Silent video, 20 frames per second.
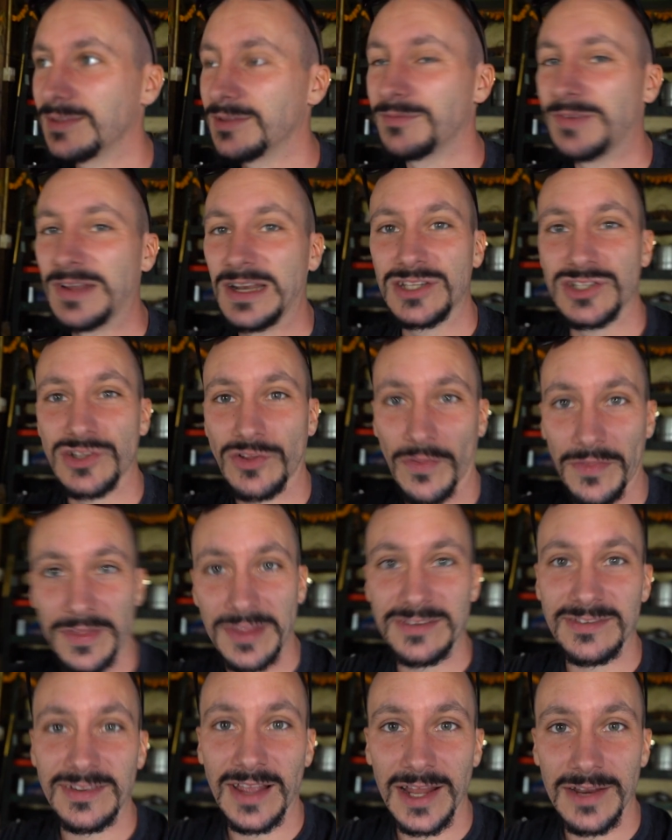the villages on
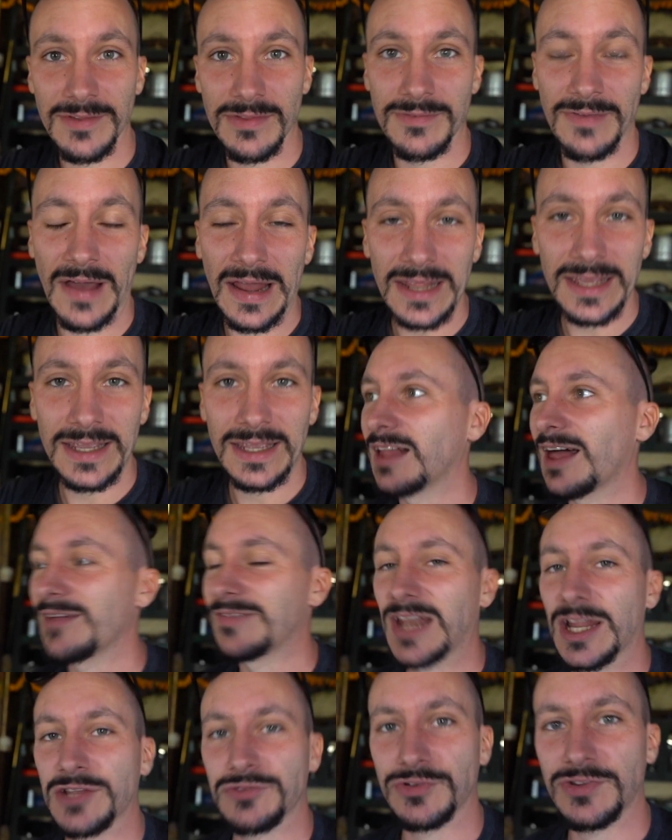this side of the valley have
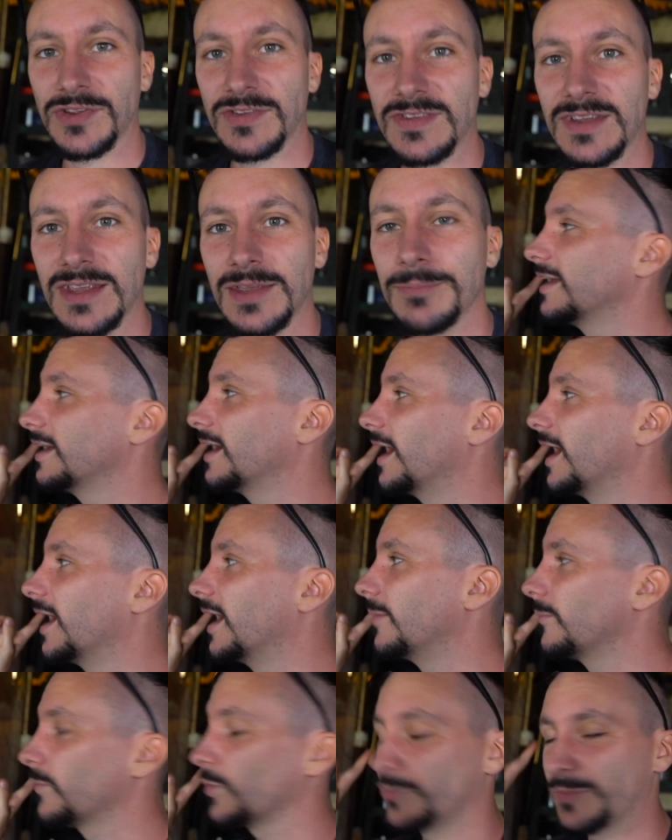electricity.
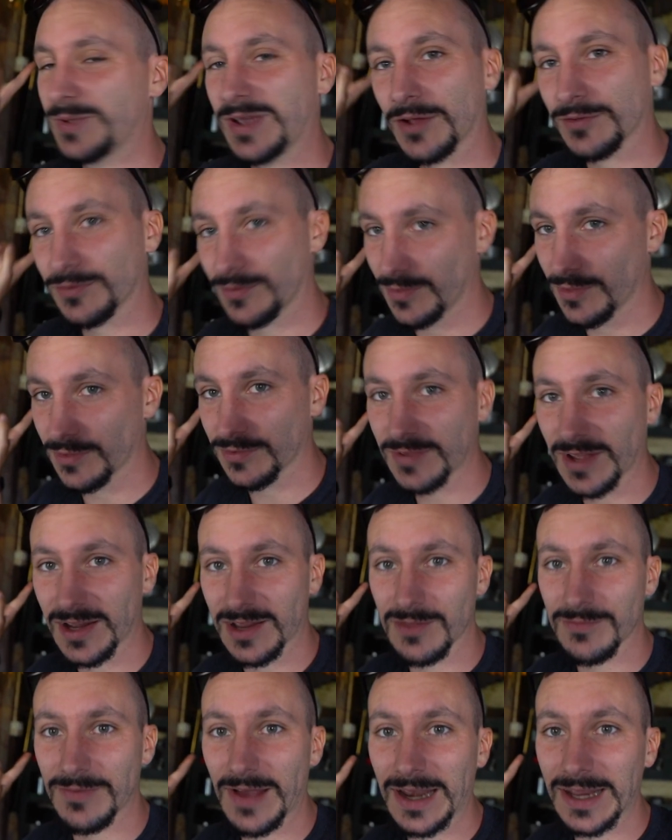Um, once we get onto the other side
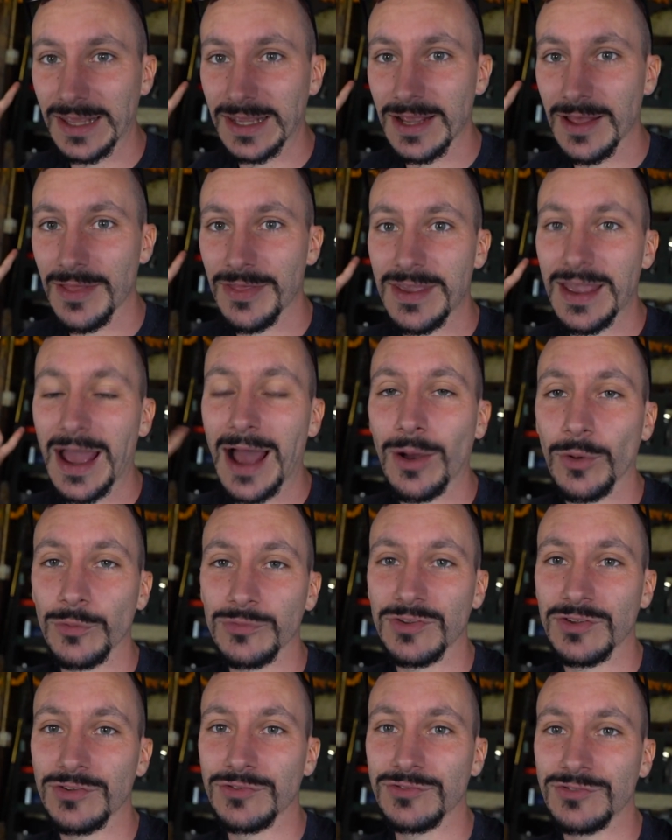of the valley, the
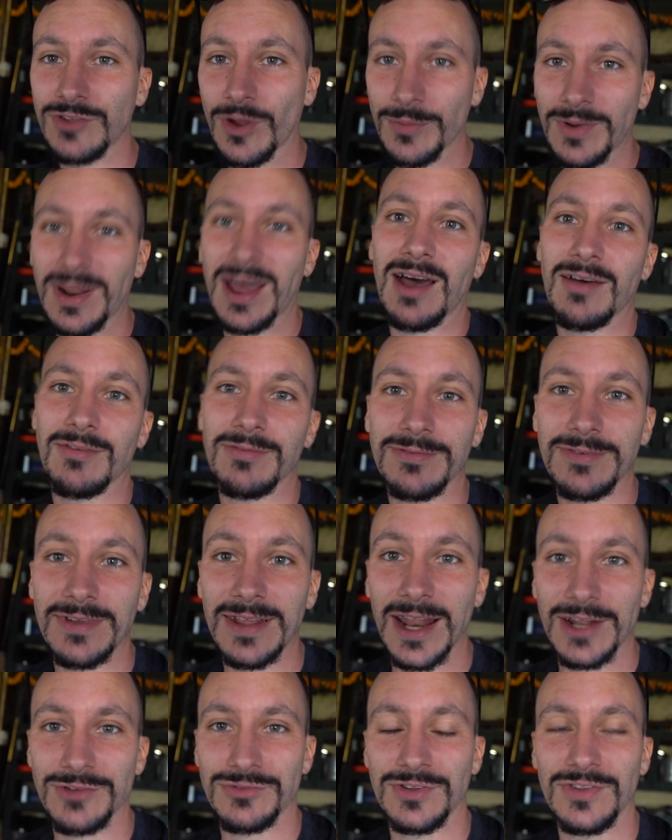houses don't have
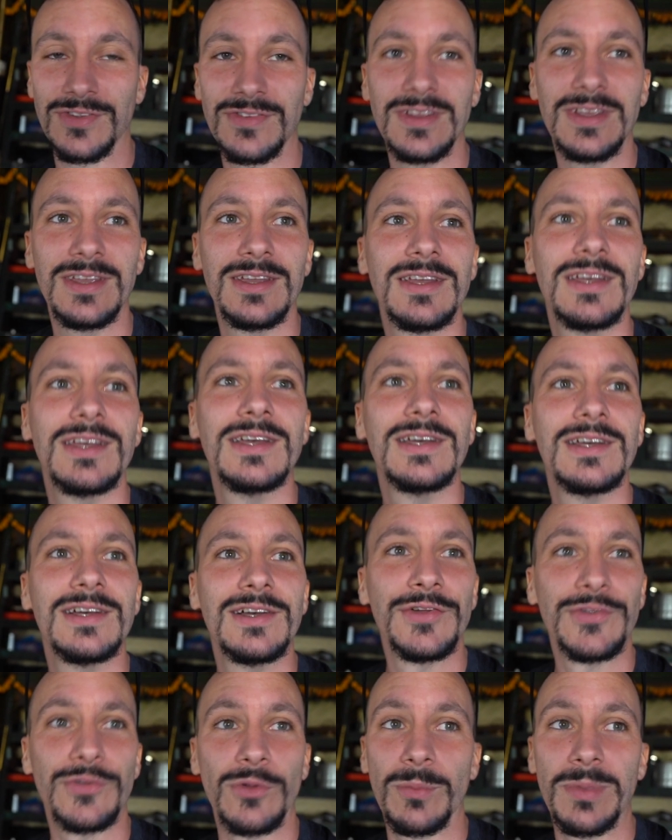electricity.
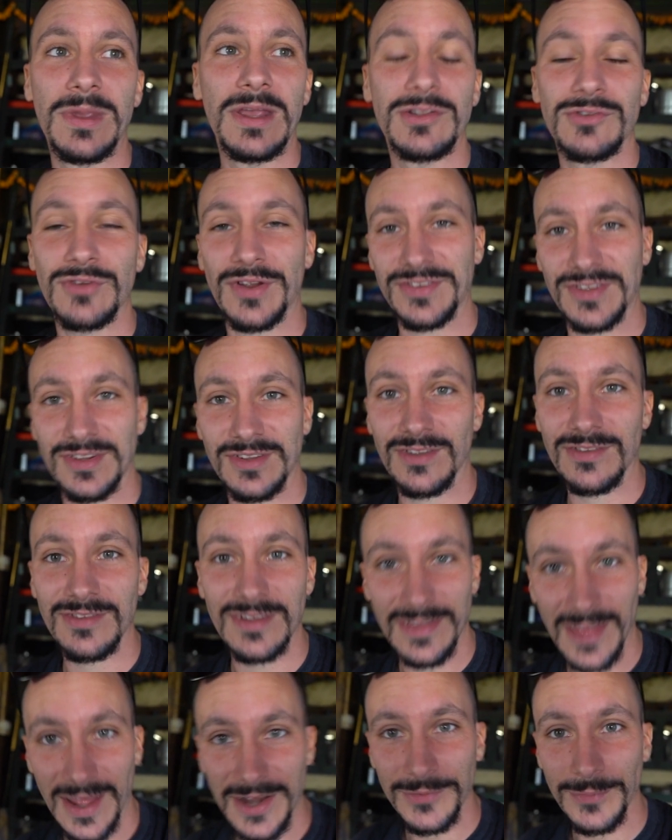So it'd be interesting to
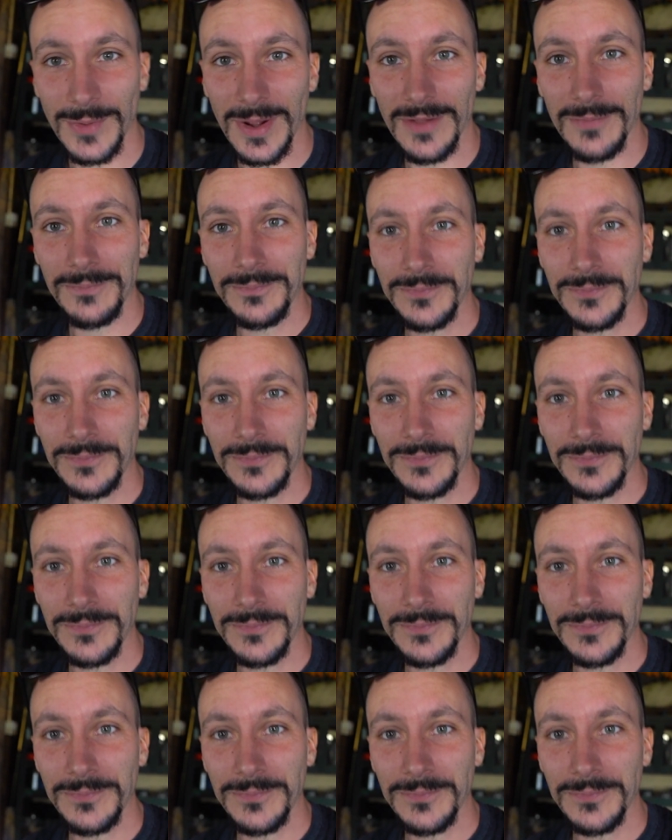see that as well.